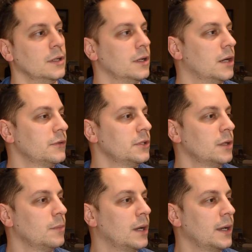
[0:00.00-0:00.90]

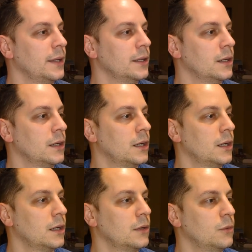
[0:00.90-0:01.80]
done by
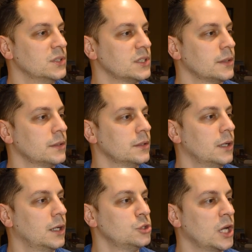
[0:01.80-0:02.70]
John
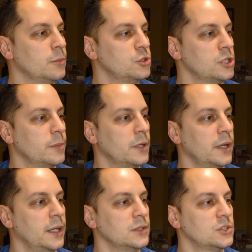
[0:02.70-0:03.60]
Buscema
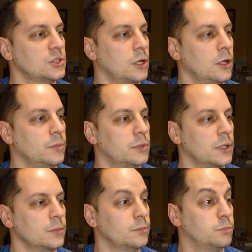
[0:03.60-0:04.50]
and Saul
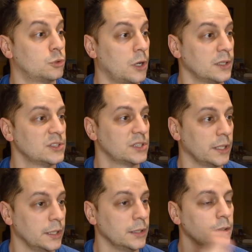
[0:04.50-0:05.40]

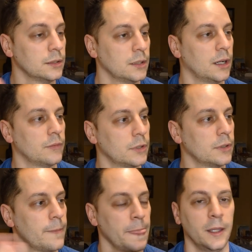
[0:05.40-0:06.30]
Brodsky
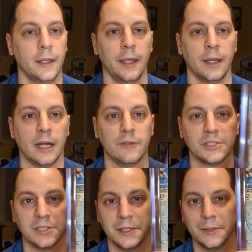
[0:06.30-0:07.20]
cover, and
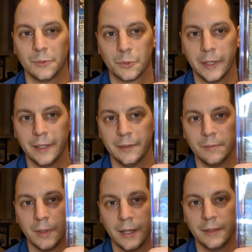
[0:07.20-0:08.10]
obviously
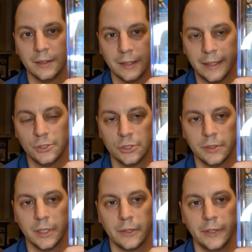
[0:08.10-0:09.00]
written by the
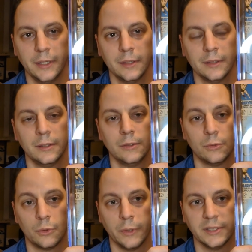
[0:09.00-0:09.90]
legendary
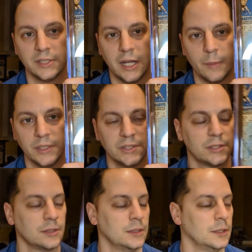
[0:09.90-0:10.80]
Roy
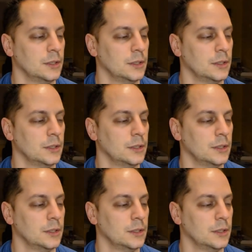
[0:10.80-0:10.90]
Thomas.